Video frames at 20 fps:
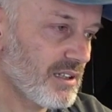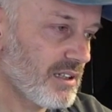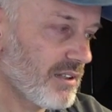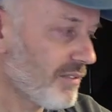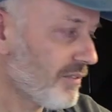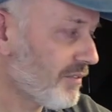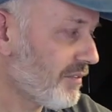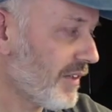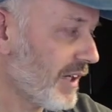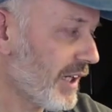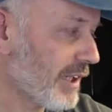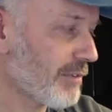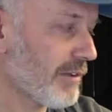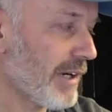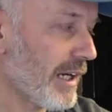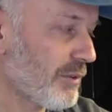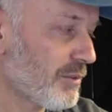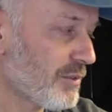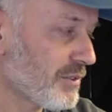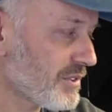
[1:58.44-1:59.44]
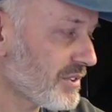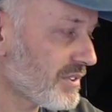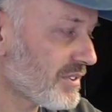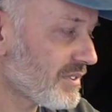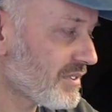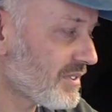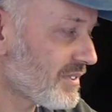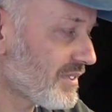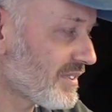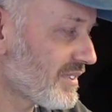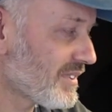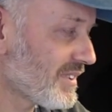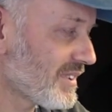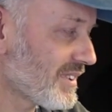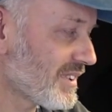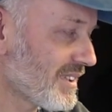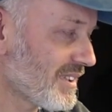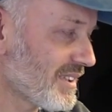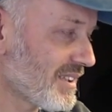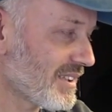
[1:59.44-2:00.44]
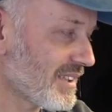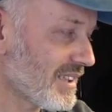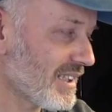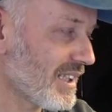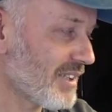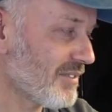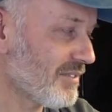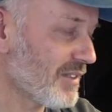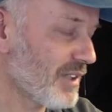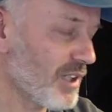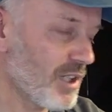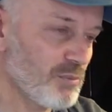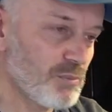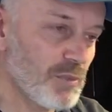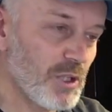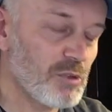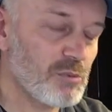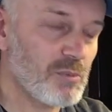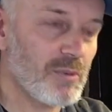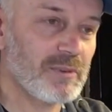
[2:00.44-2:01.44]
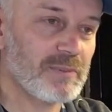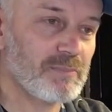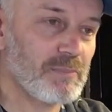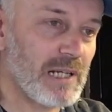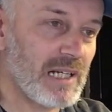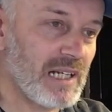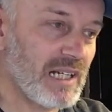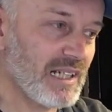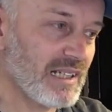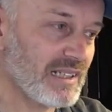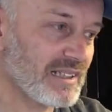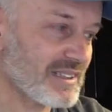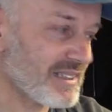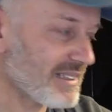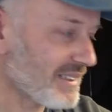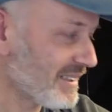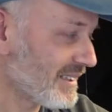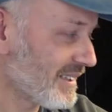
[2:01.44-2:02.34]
fairground kind of amusement park